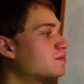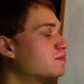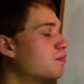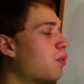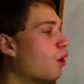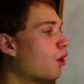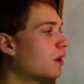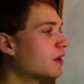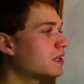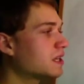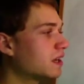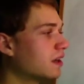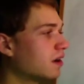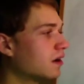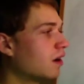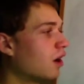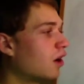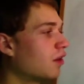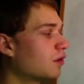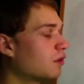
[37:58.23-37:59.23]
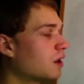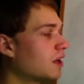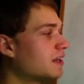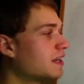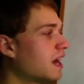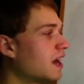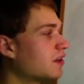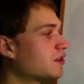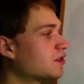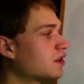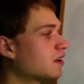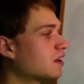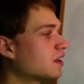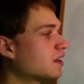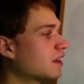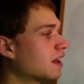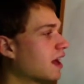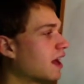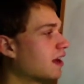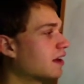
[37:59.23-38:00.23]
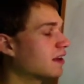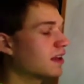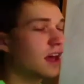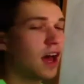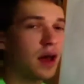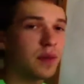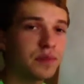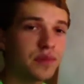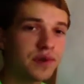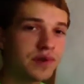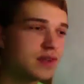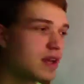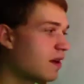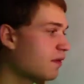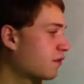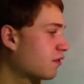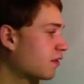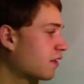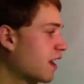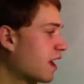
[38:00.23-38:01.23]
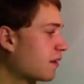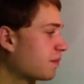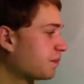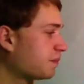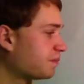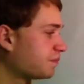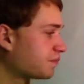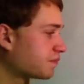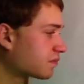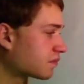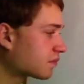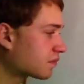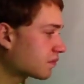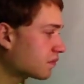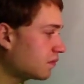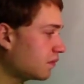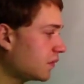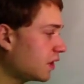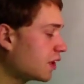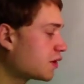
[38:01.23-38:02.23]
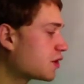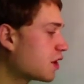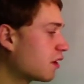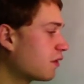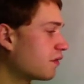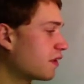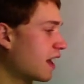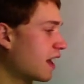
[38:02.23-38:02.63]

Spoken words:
pointing all the way down, so it'll kind of compensate for that. So if